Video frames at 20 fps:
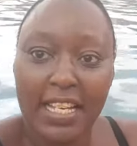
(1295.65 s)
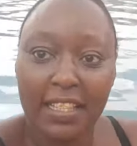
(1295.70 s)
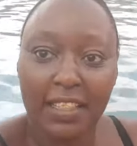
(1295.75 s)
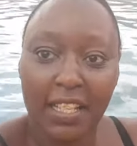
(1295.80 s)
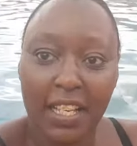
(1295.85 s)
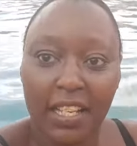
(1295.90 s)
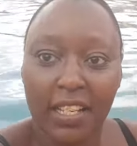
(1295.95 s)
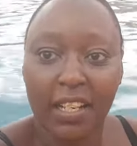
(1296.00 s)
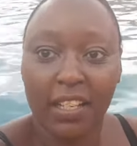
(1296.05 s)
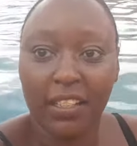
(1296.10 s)
And
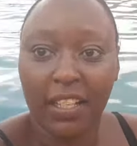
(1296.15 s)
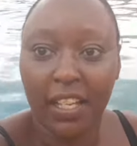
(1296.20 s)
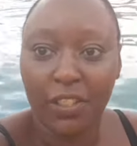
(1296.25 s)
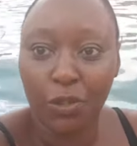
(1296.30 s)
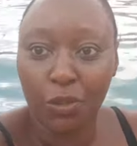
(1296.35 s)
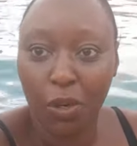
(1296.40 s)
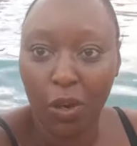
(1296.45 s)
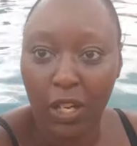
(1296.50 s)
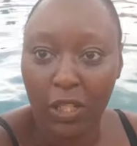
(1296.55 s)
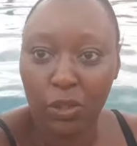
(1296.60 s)
then
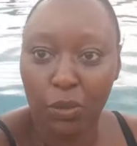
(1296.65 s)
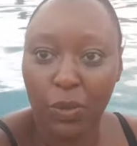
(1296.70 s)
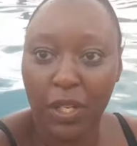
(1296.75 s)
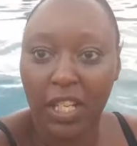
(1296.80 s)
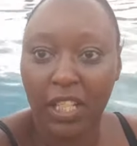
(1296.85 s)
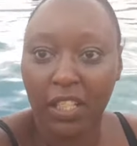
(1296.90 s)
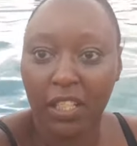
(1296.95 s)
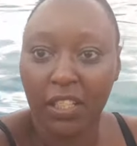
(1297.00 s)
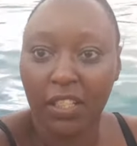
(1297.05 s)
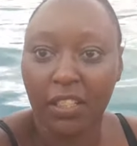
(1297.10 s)
Hatuko
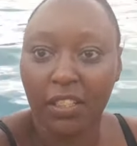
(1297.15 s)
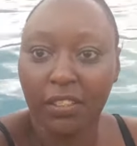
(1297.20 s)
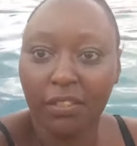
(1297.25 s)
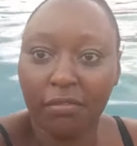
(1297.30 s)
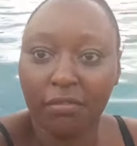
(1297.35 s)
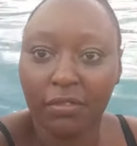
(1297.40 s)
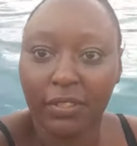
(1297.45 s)
Atuenki,